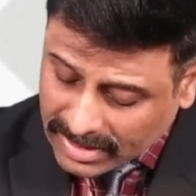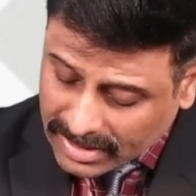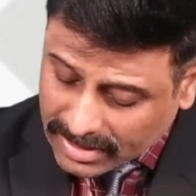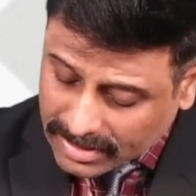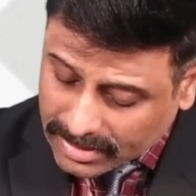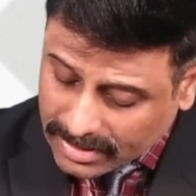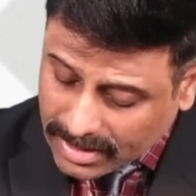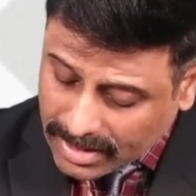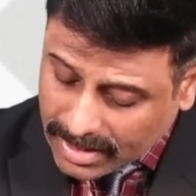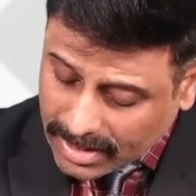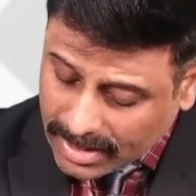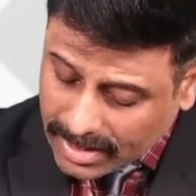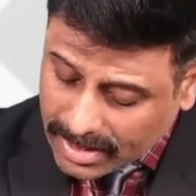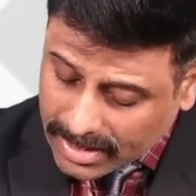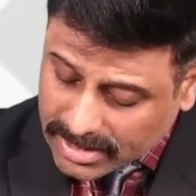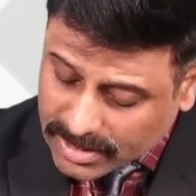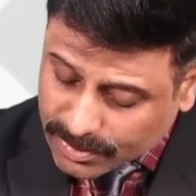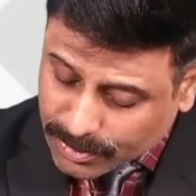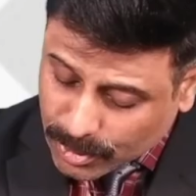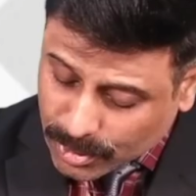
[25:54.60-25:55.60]

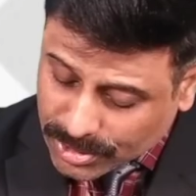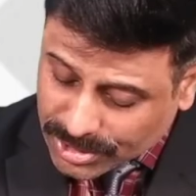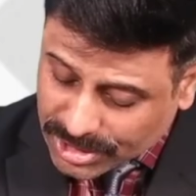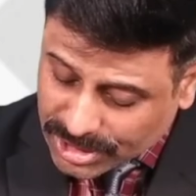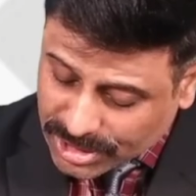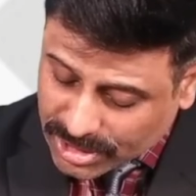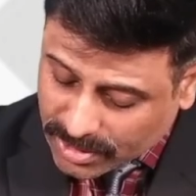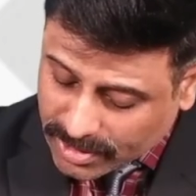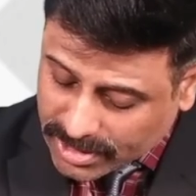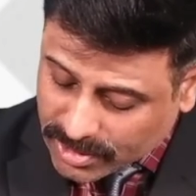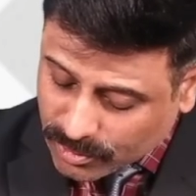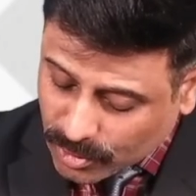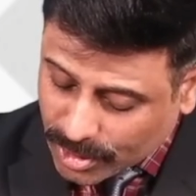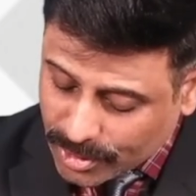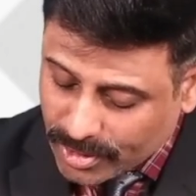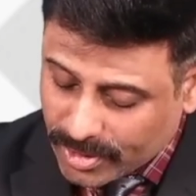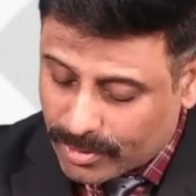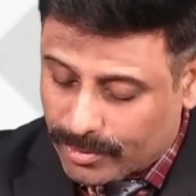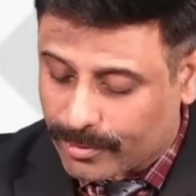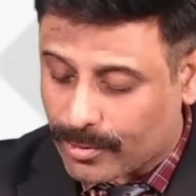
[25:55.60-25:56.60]
This procedure is what you
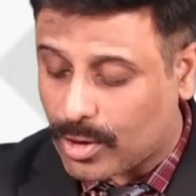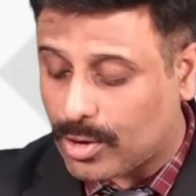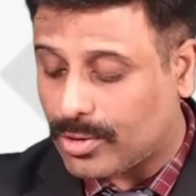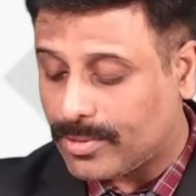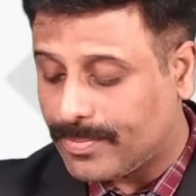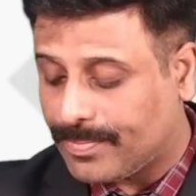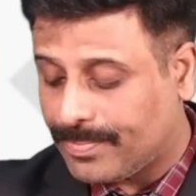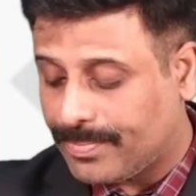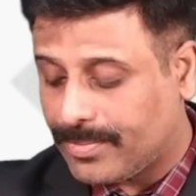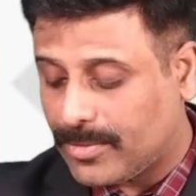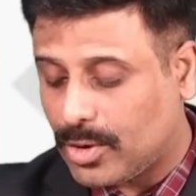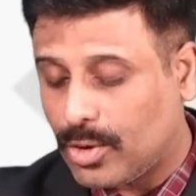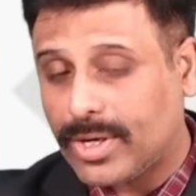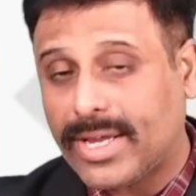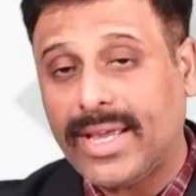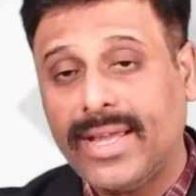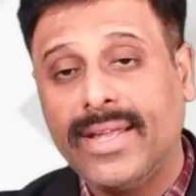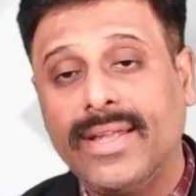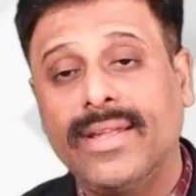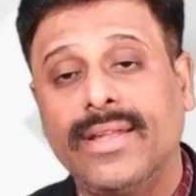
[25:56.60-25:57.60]
have to follow.
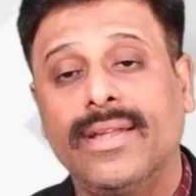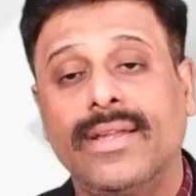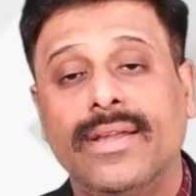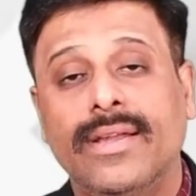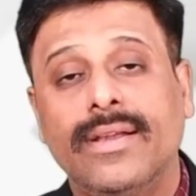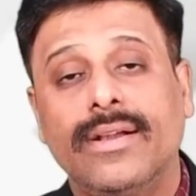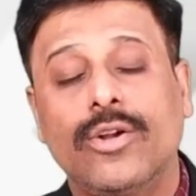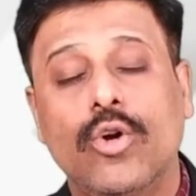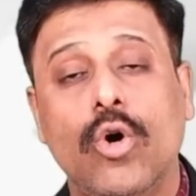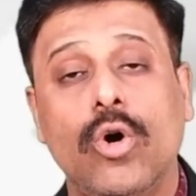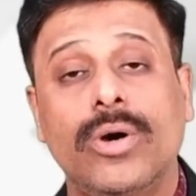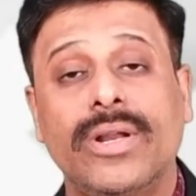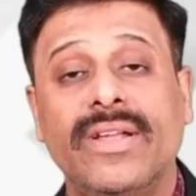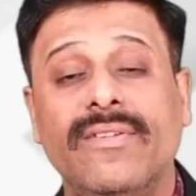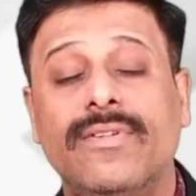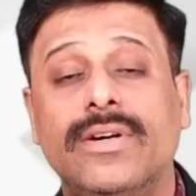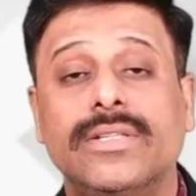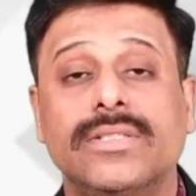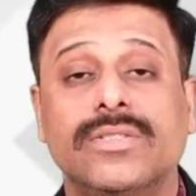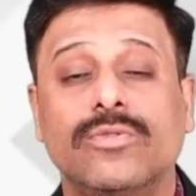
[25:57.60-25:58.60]
Okay. Go
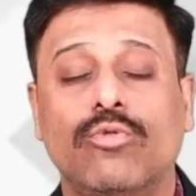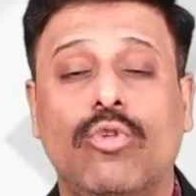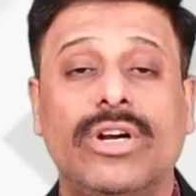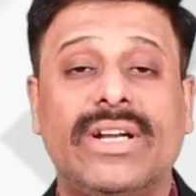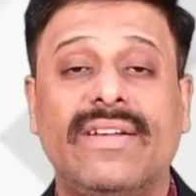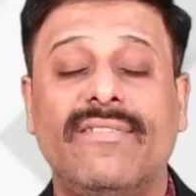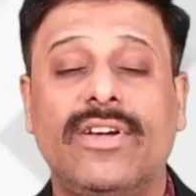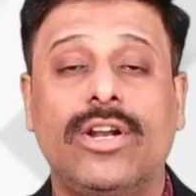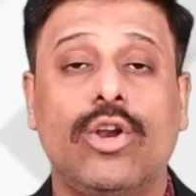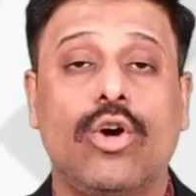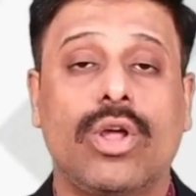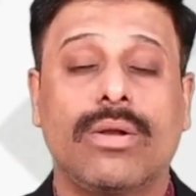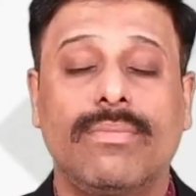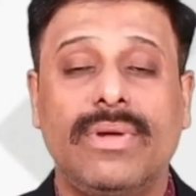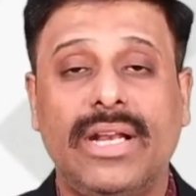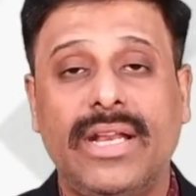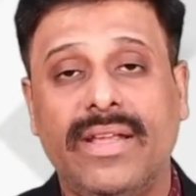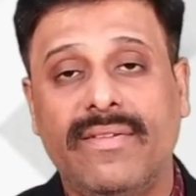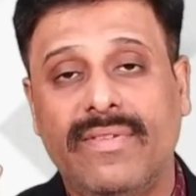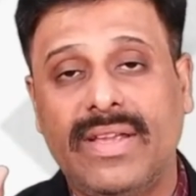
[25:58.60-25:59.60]
reverse. Whatever
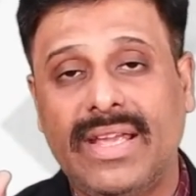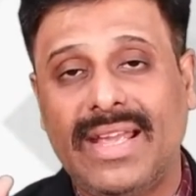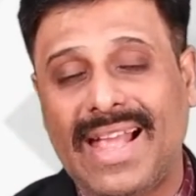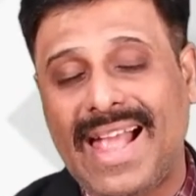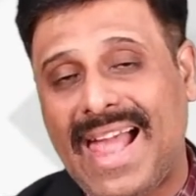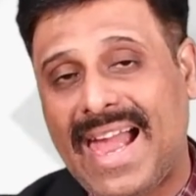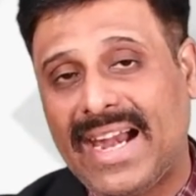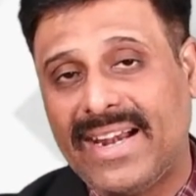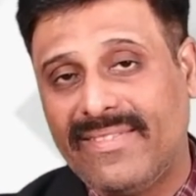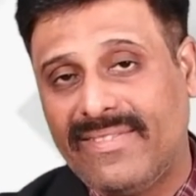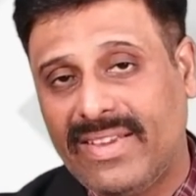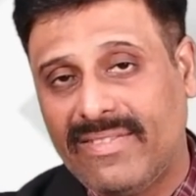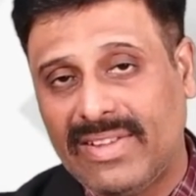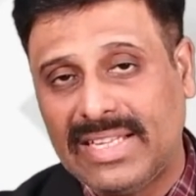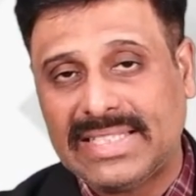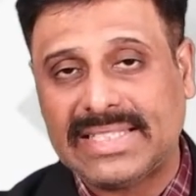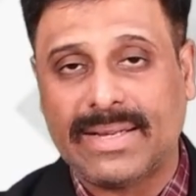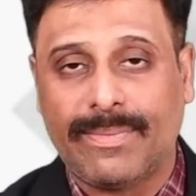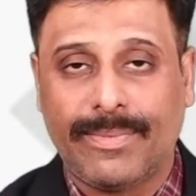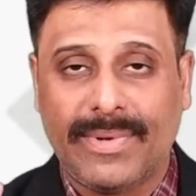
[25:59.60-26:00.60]
normally we add, we will
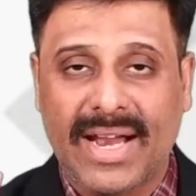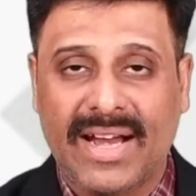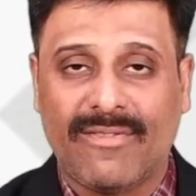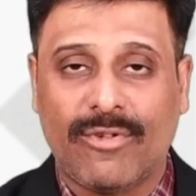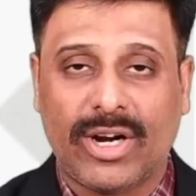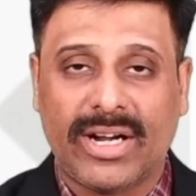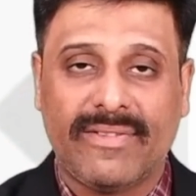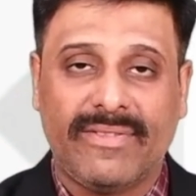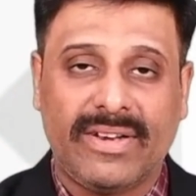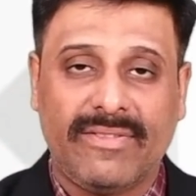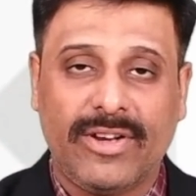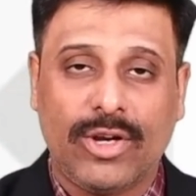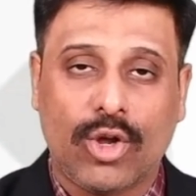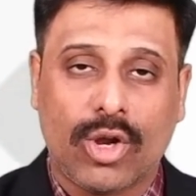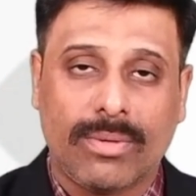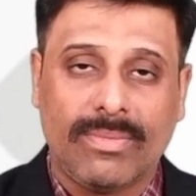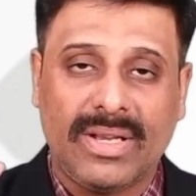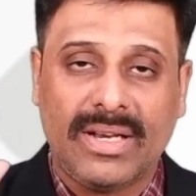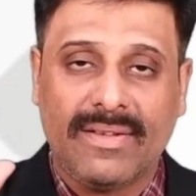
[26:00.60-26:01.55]
subtract. Whatever we normally